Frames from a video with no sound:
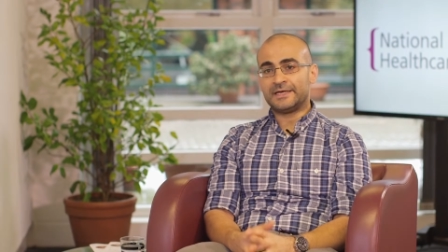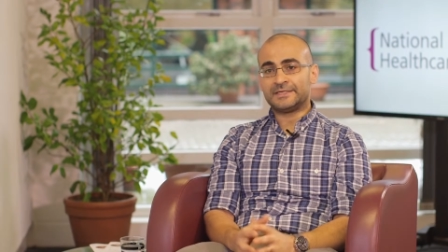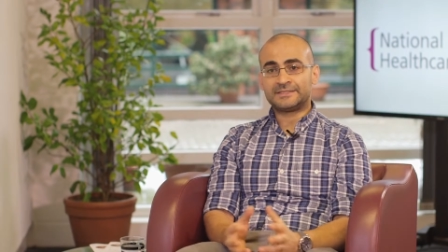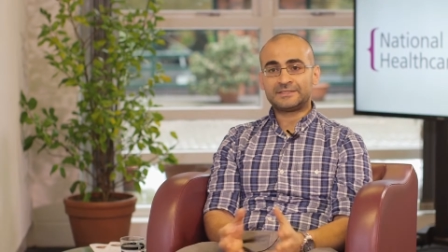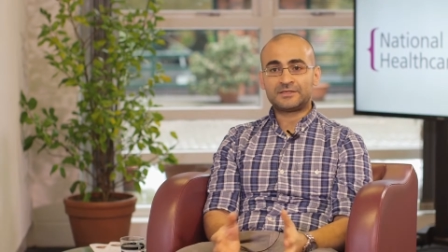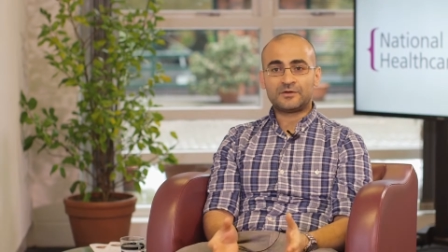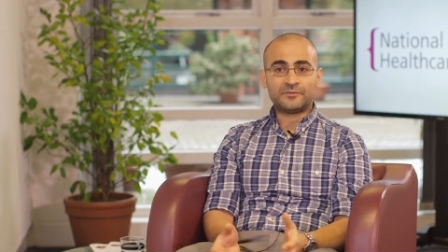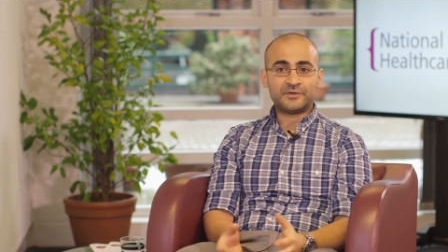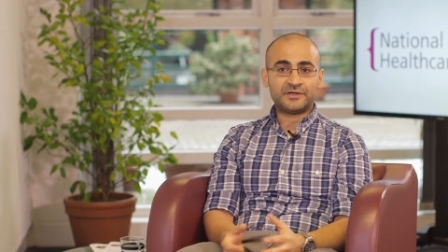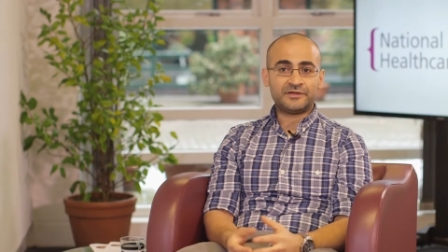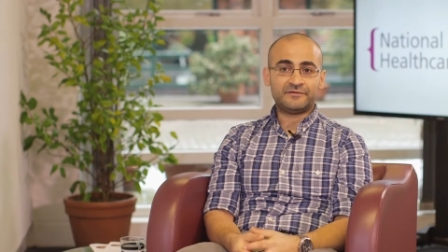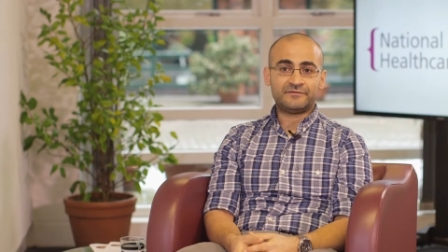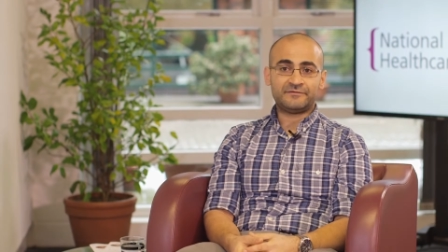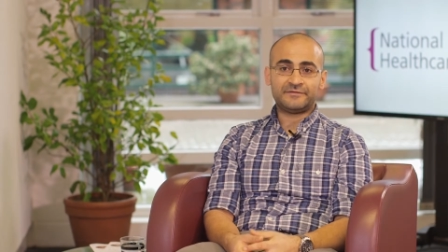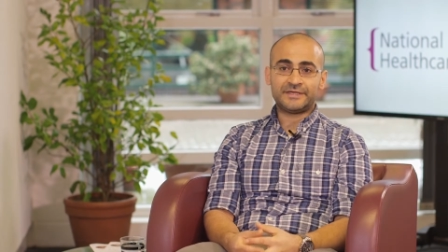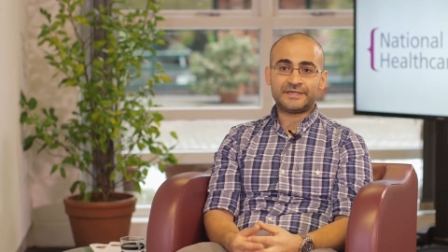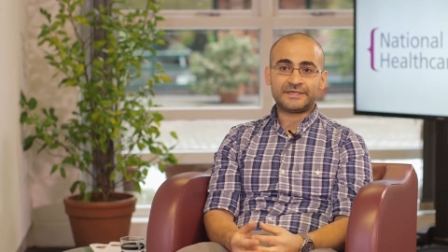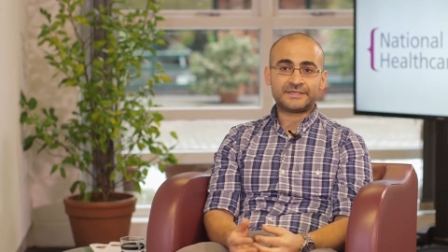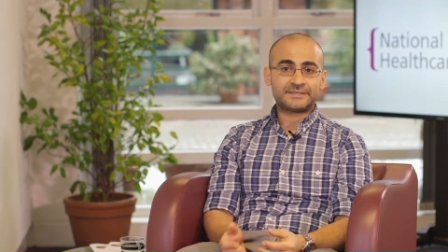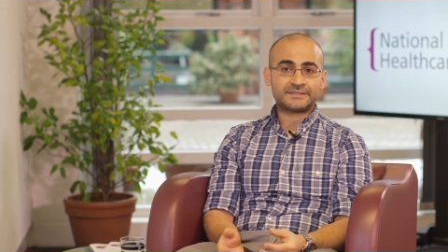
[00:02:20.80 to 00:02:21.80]
some
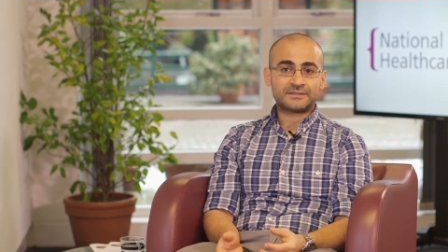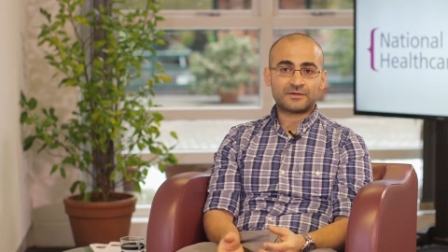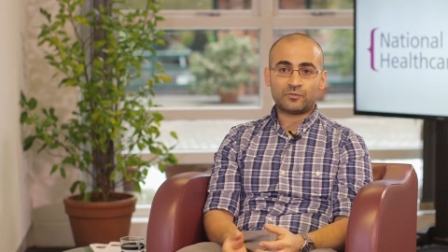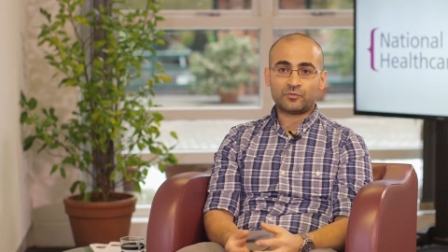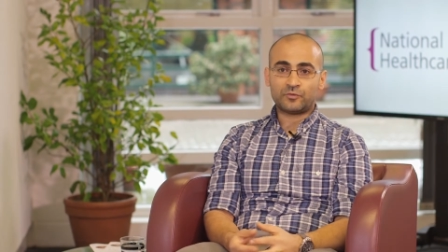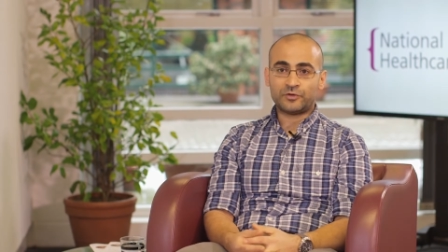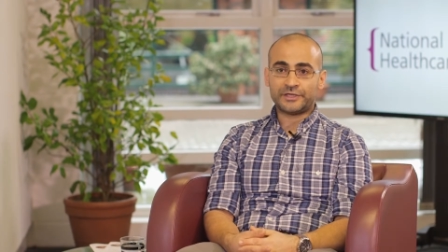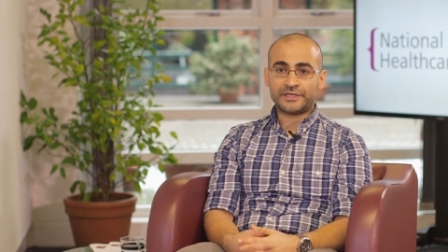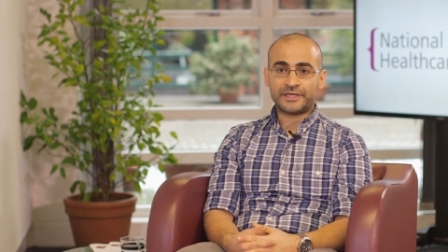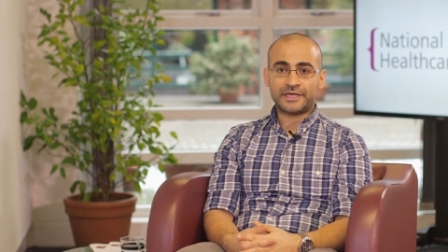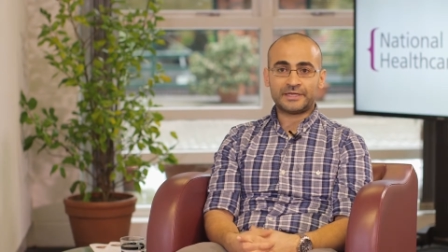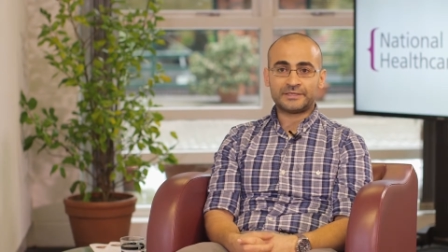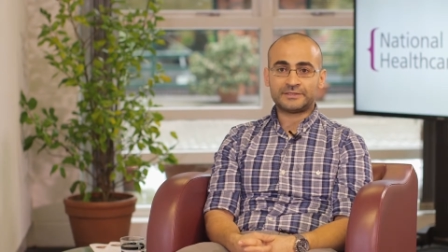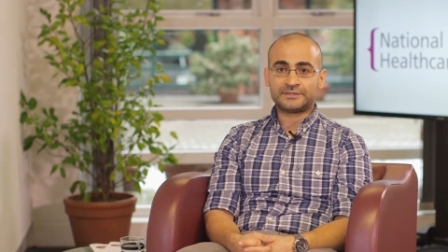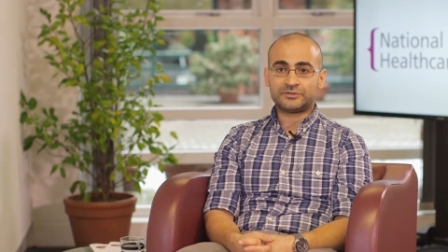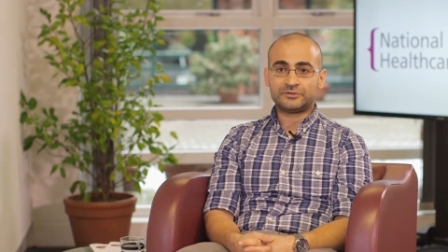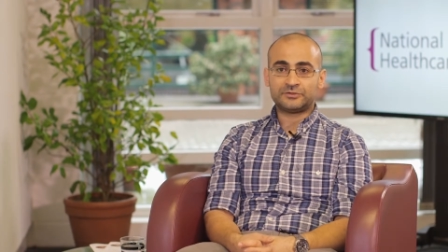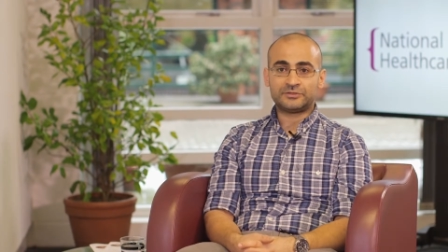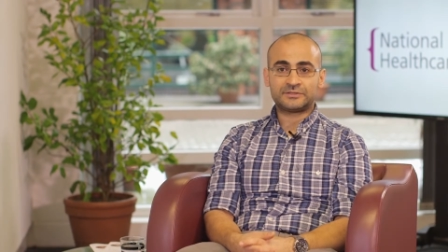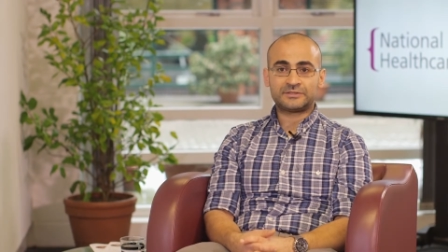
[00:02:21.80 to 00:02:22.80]
evenings, some
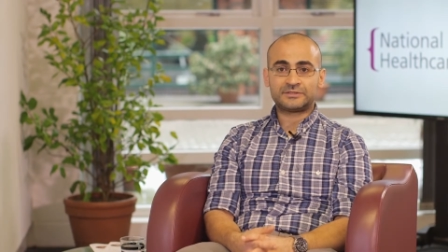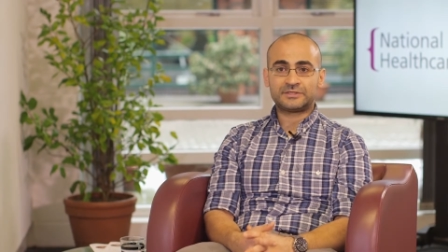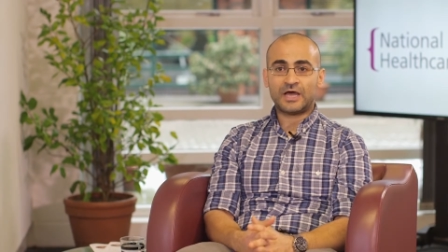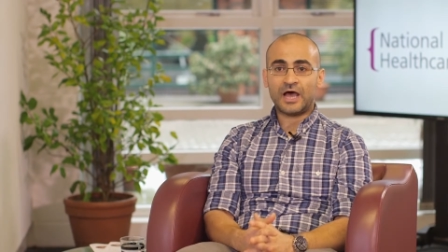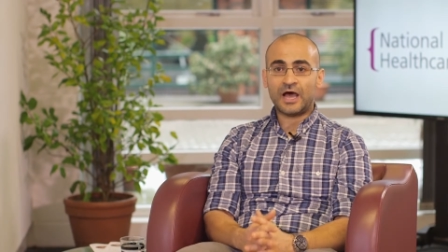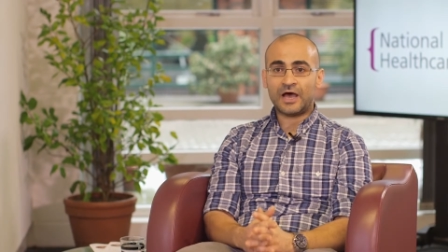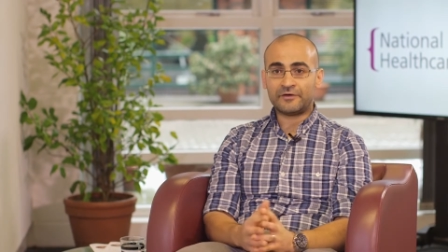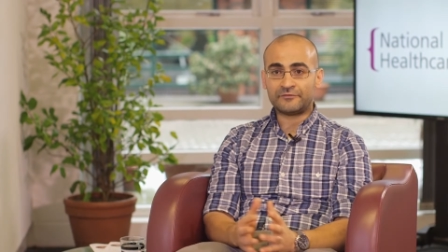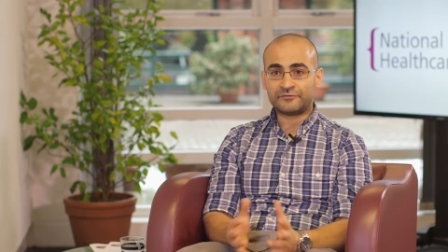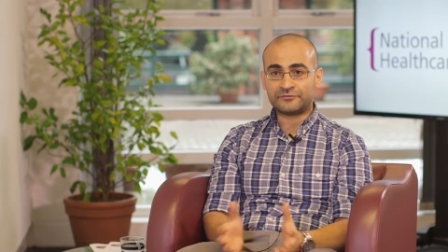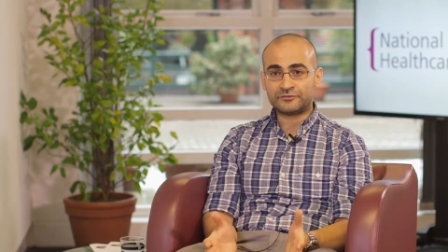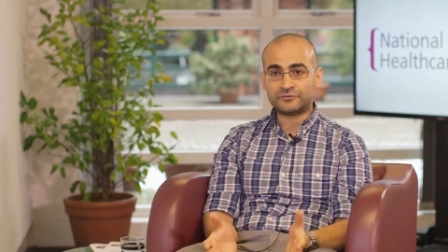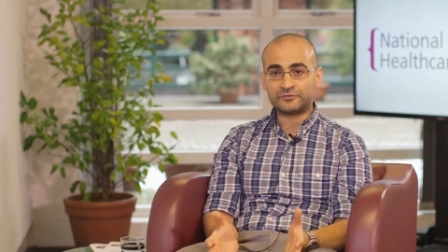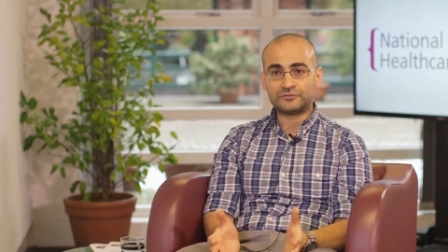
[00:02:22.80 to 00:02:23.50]
weekends, you just have